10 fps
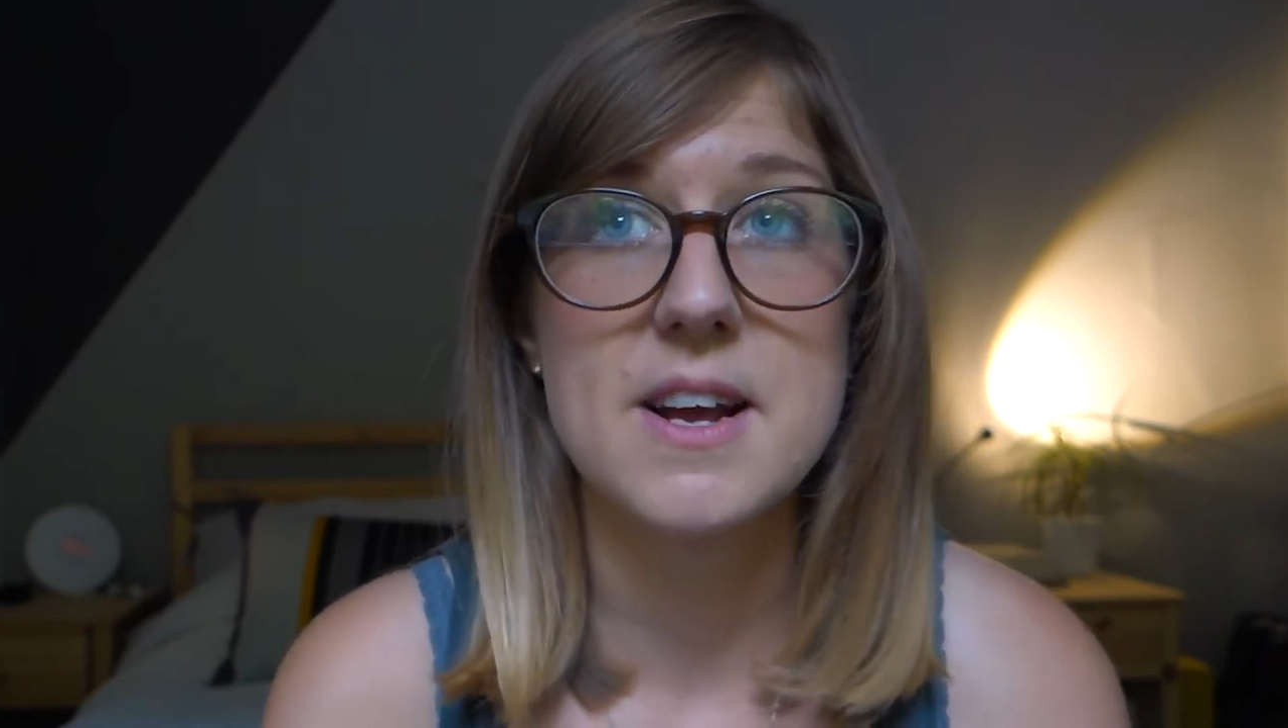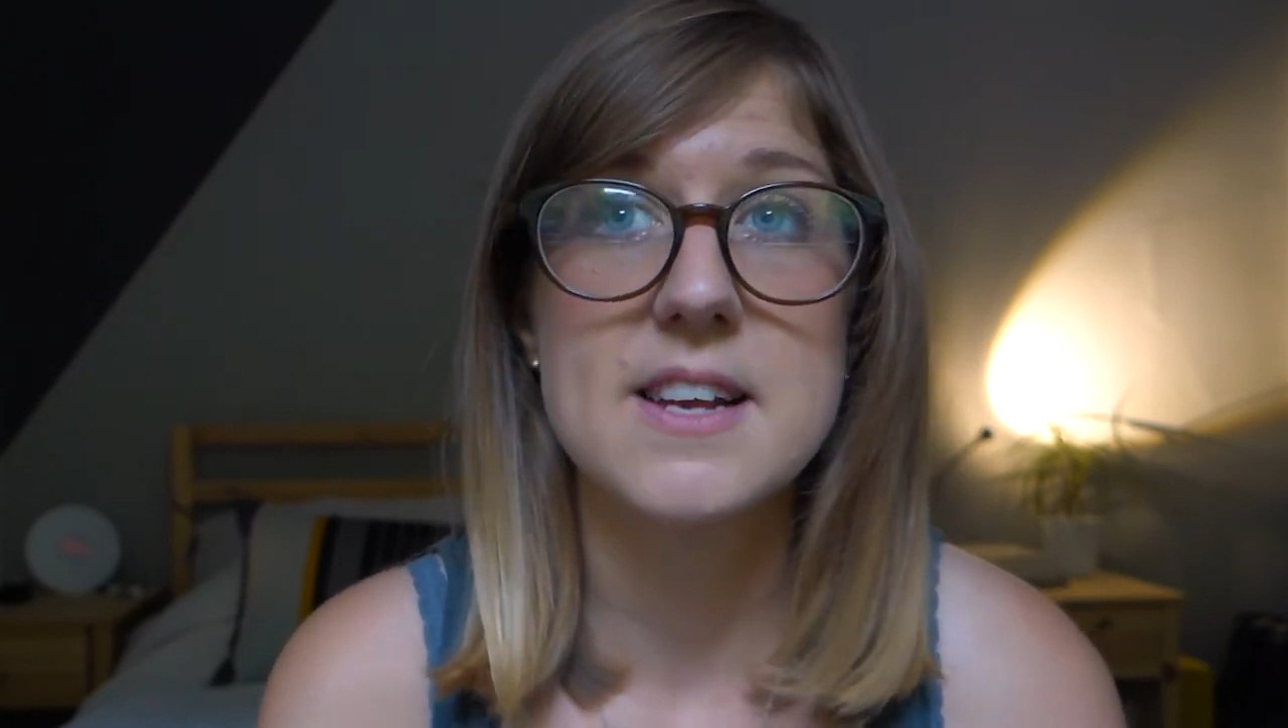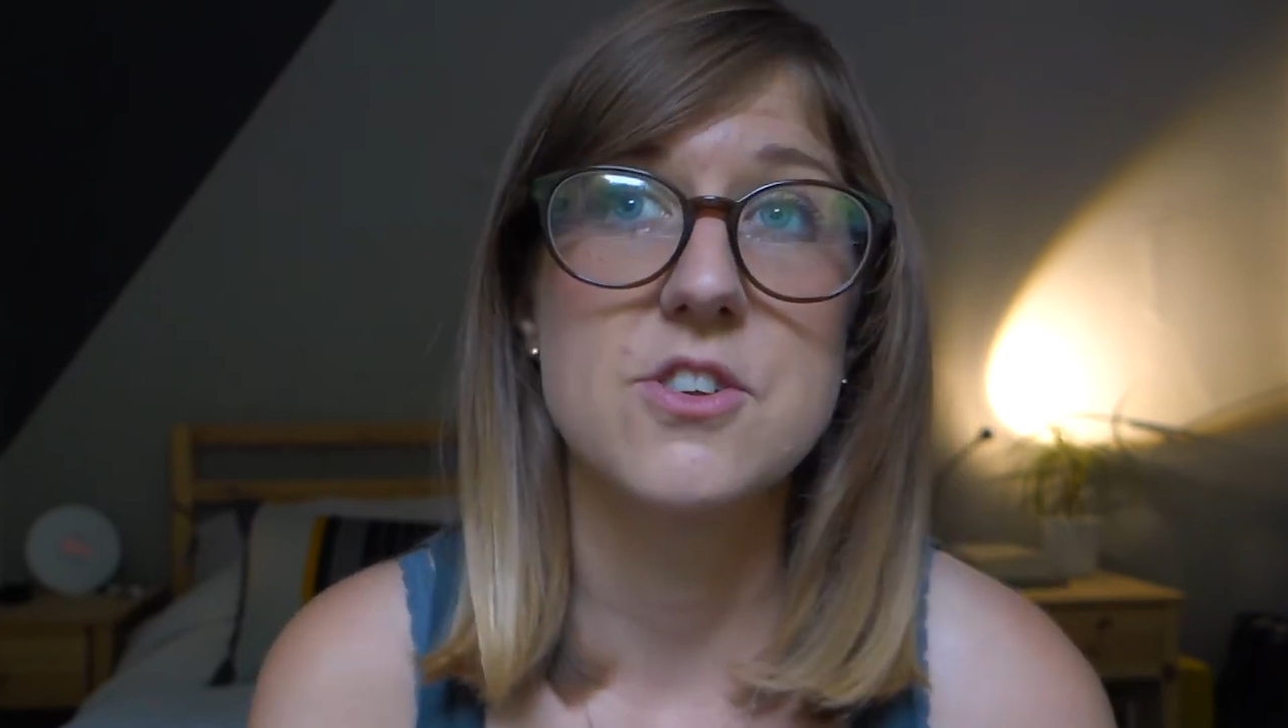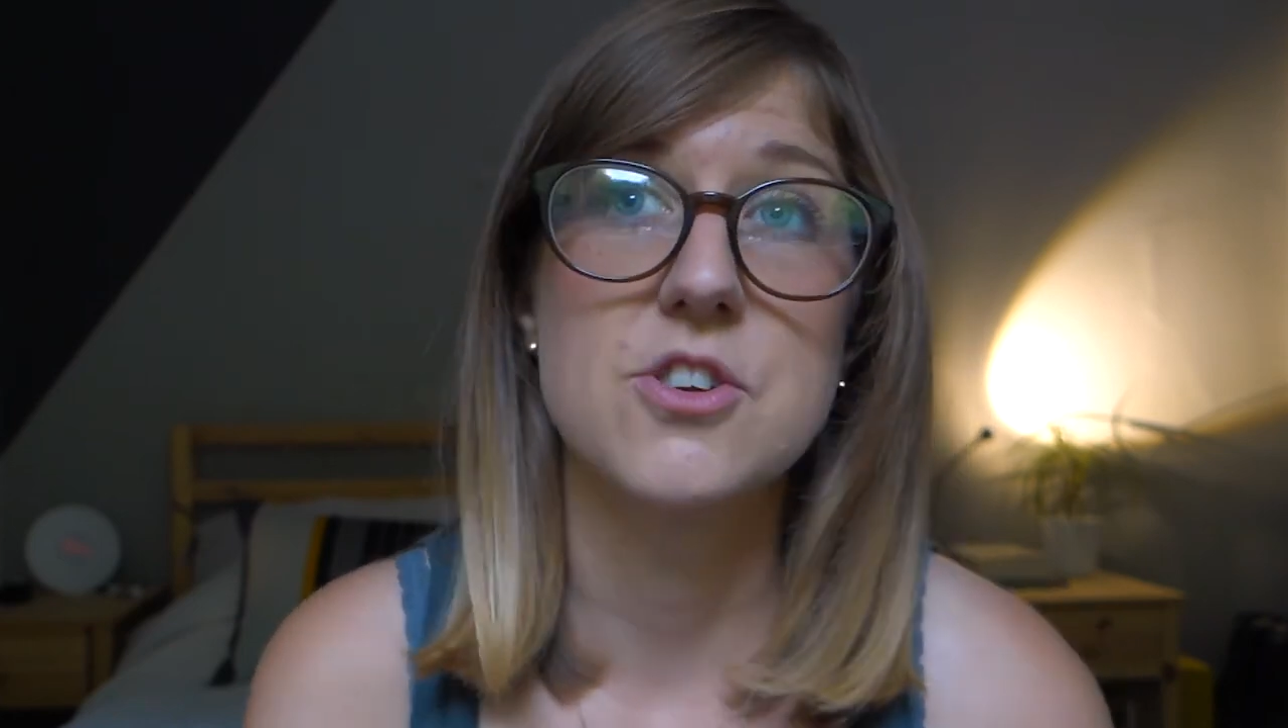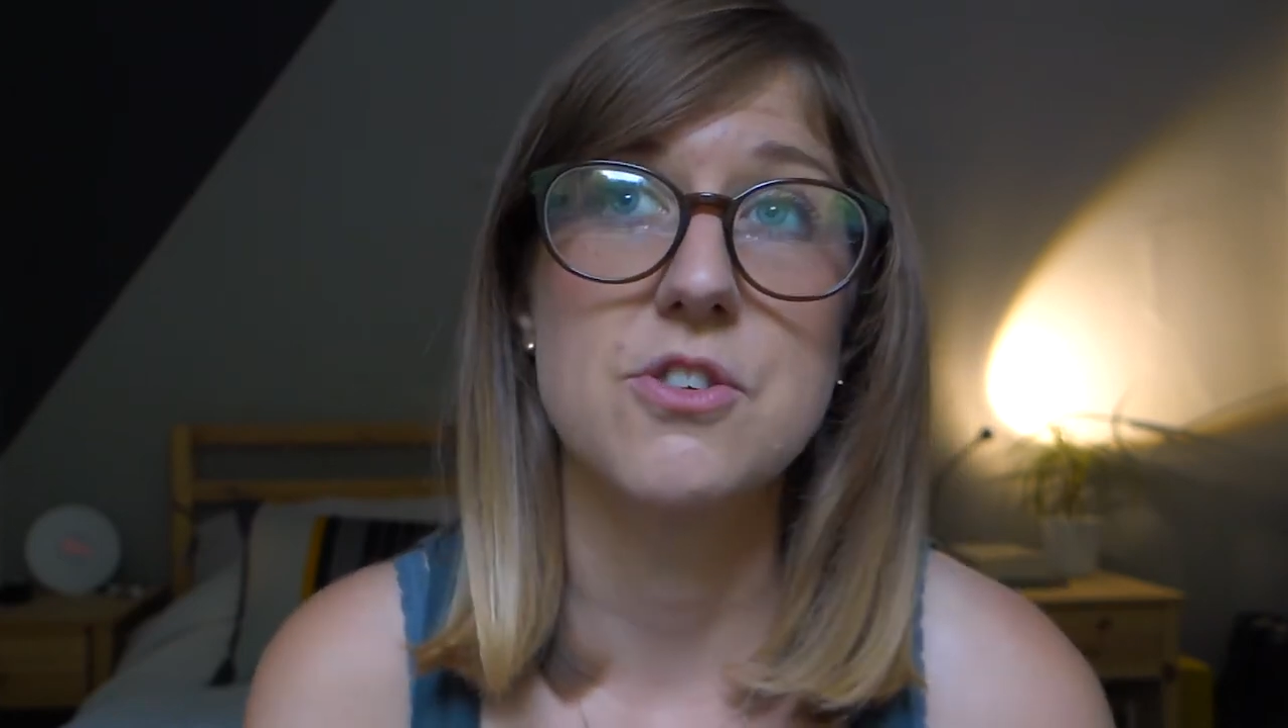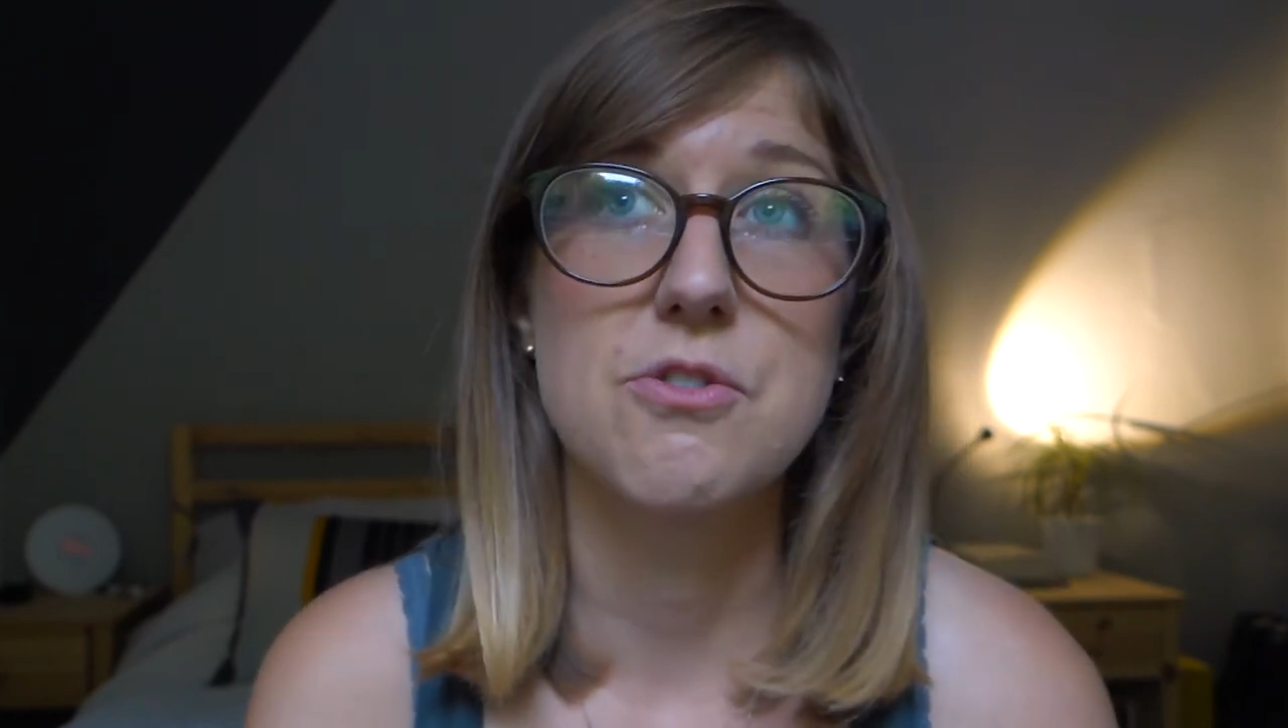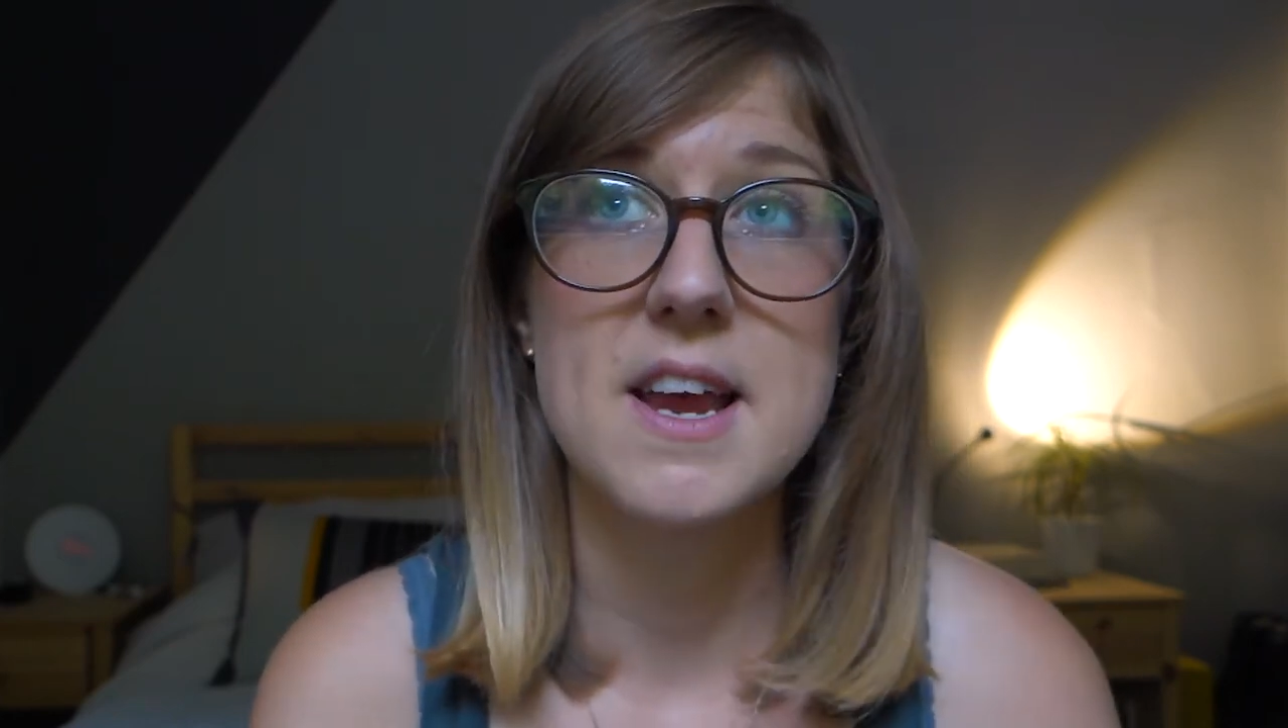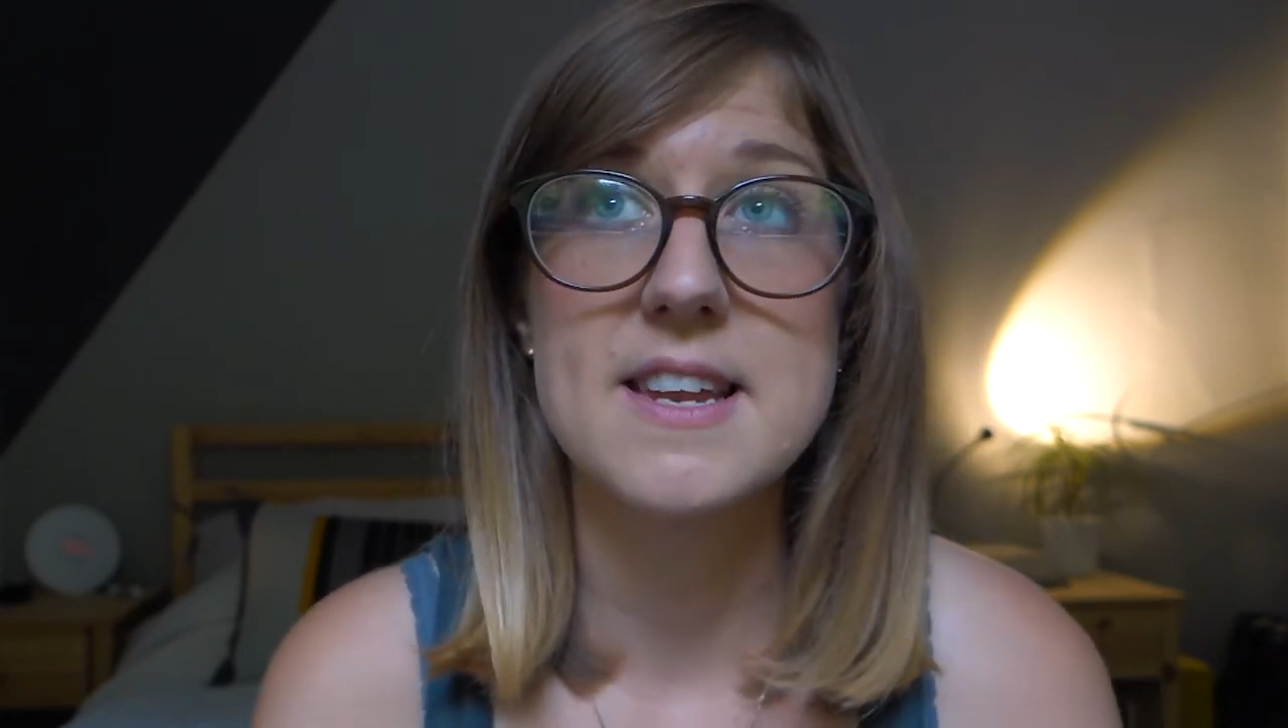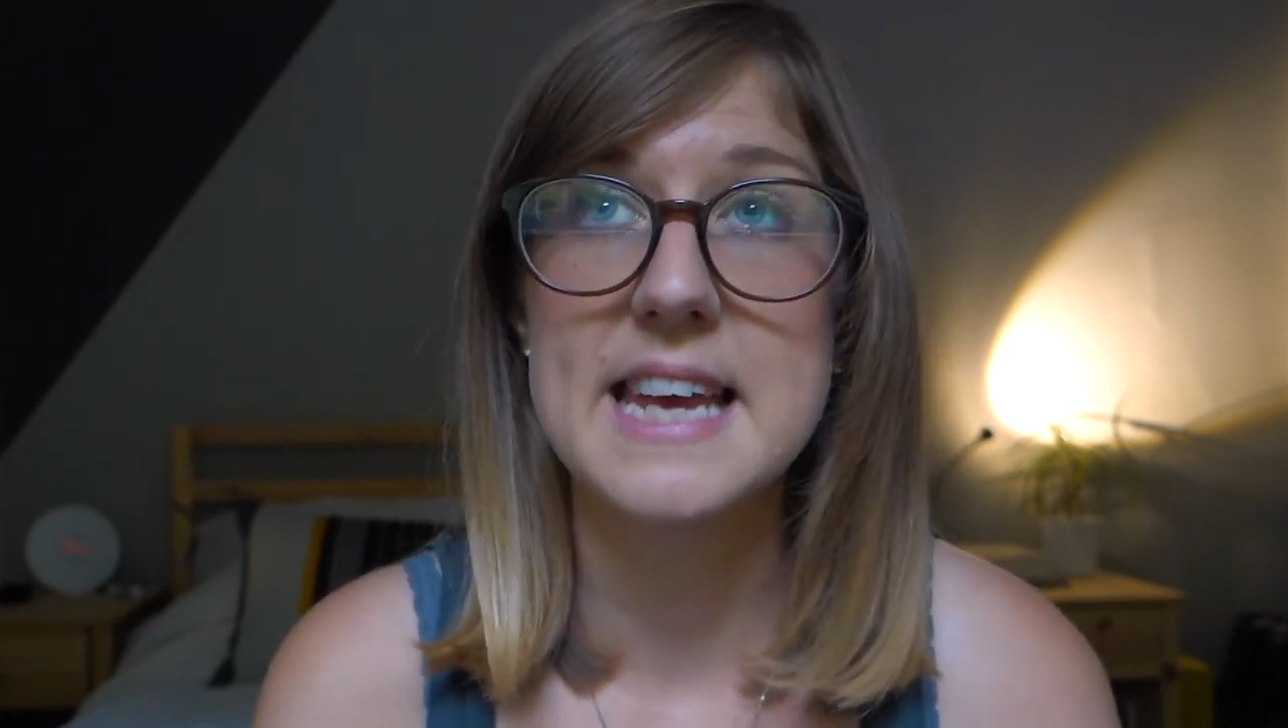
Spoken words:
it is just great